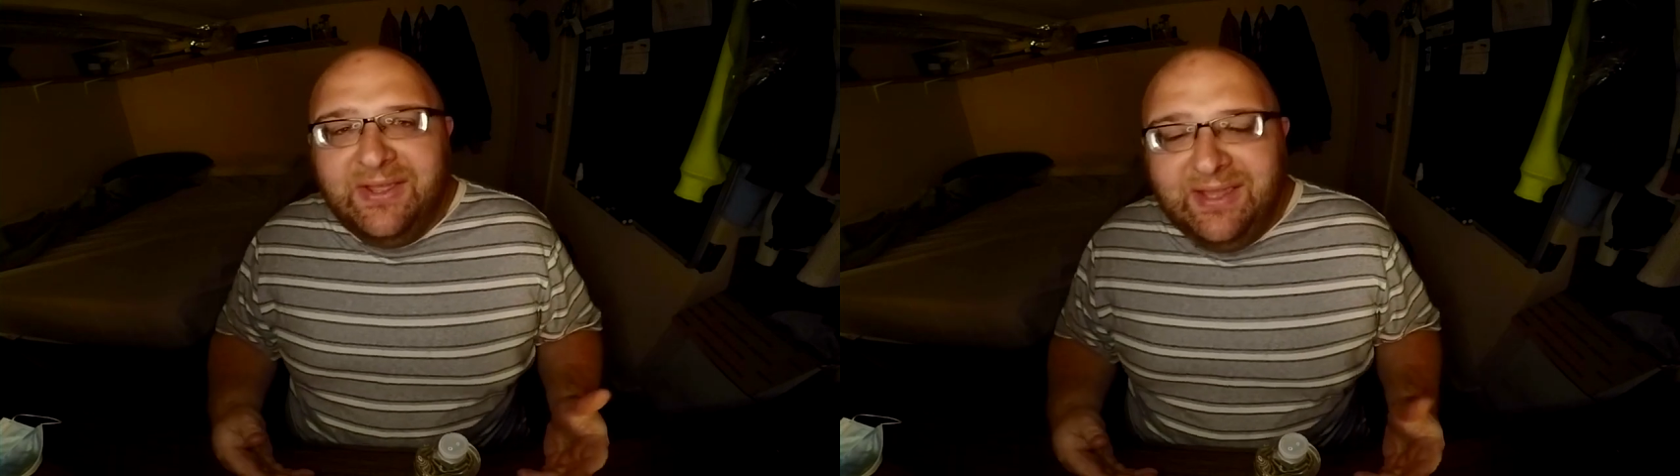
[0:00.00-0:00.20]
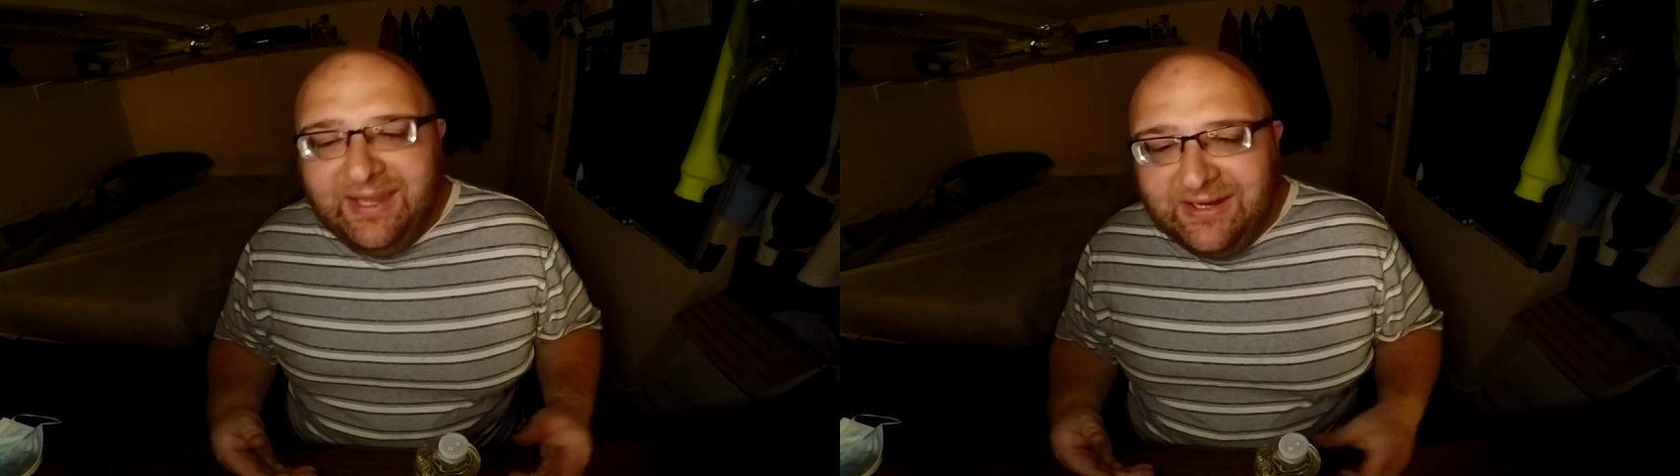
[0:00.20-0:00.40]

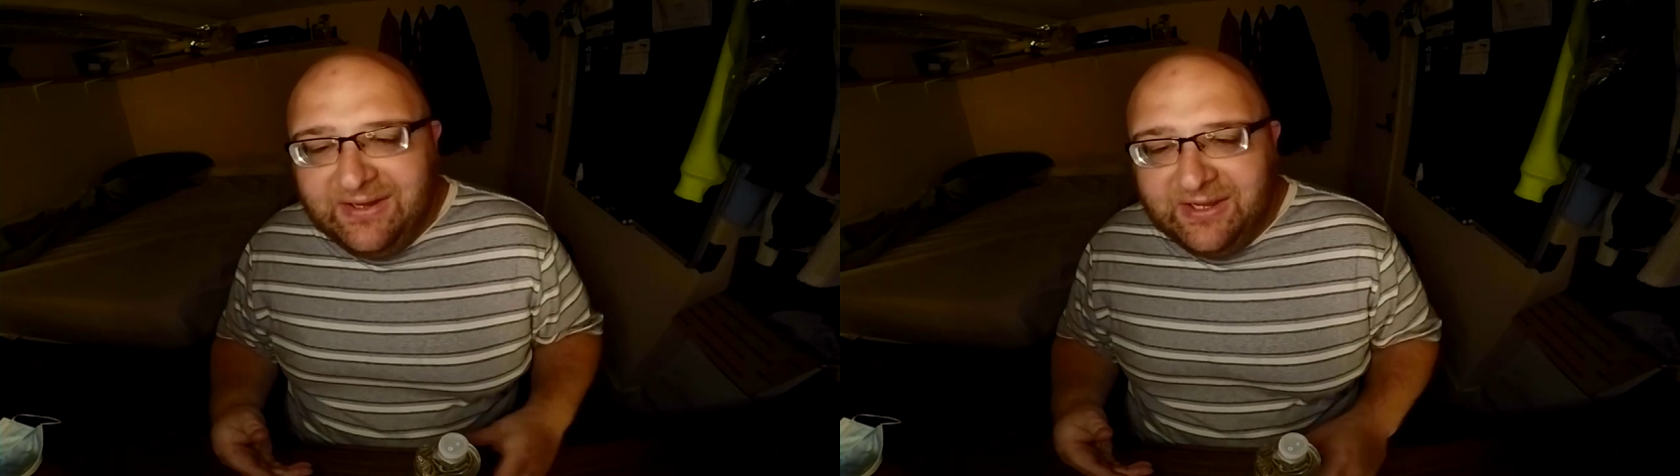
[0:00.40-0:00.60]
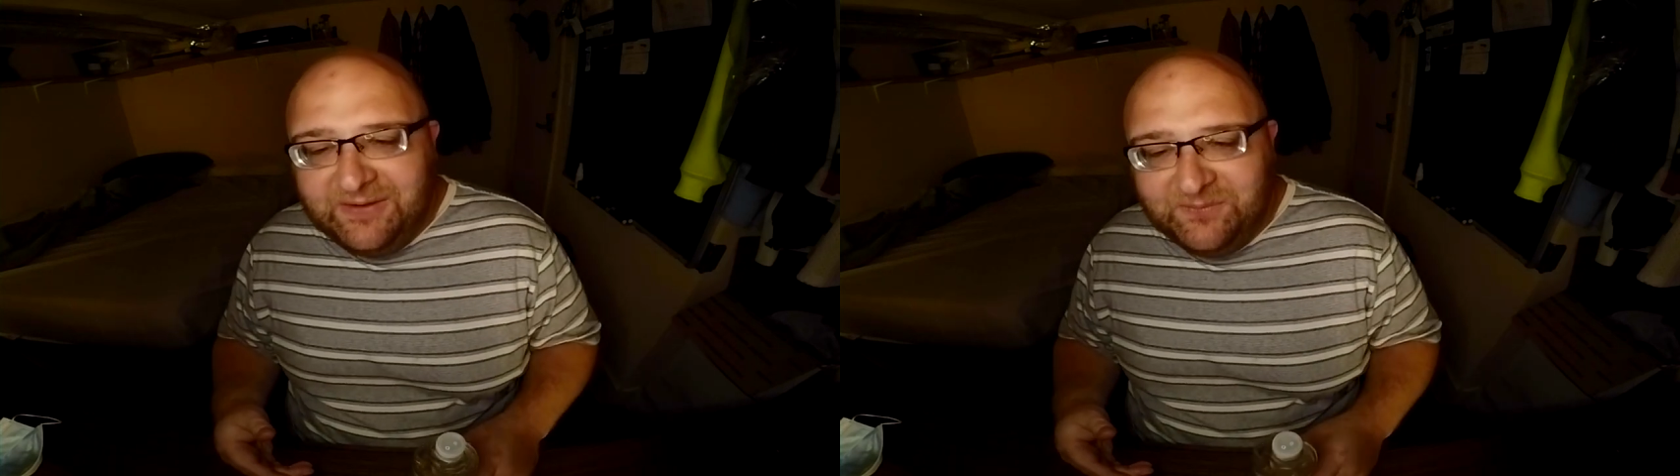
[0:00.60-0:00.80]
And
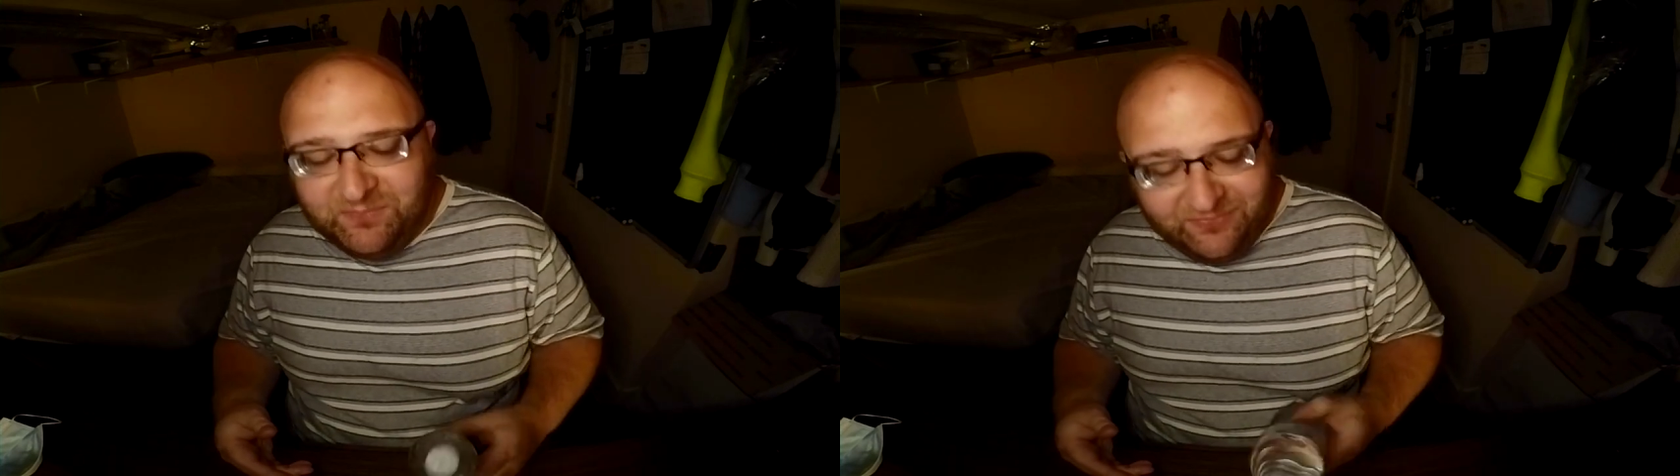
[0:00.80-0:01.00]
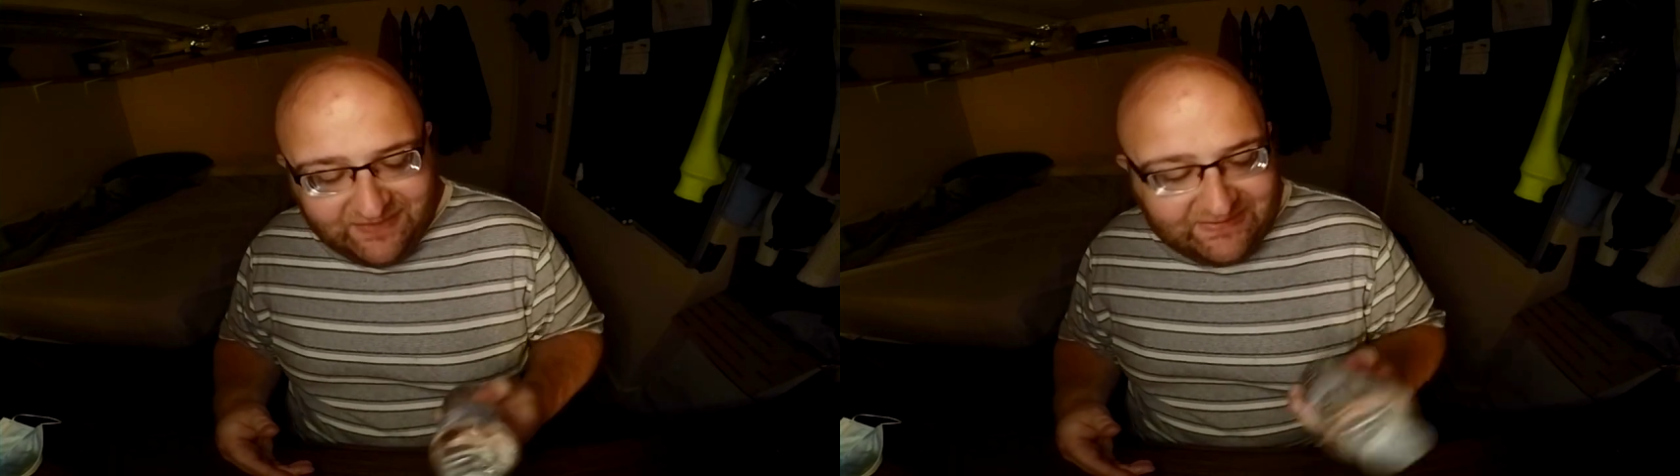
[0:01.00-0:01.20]
um,
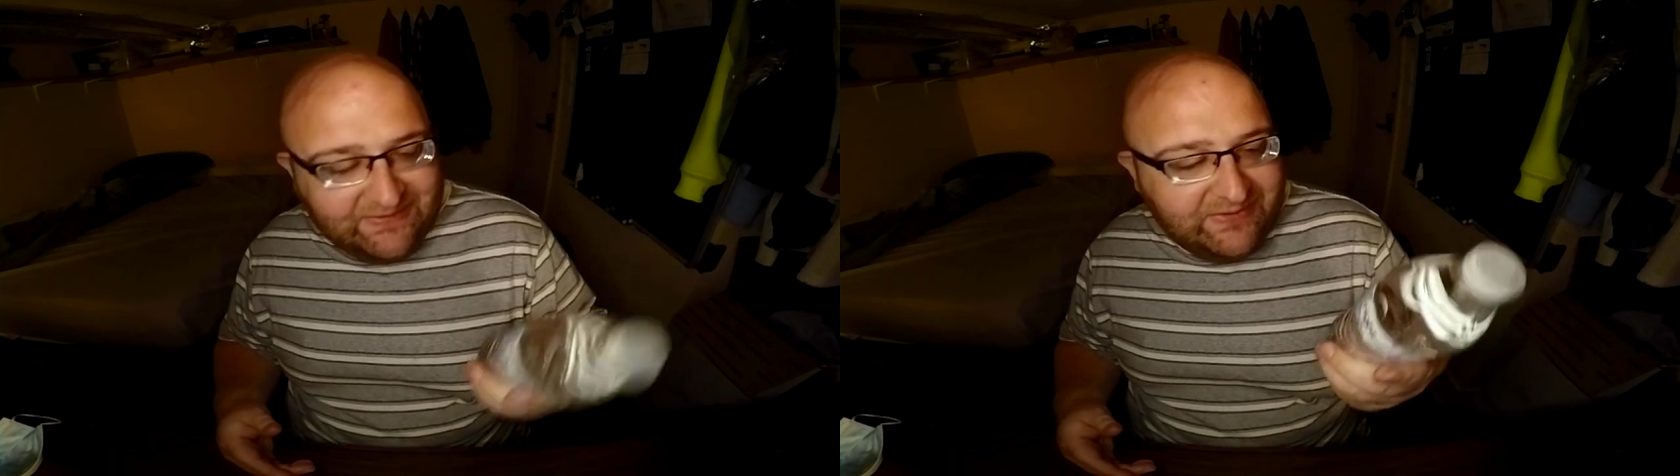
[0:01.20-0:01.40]
this is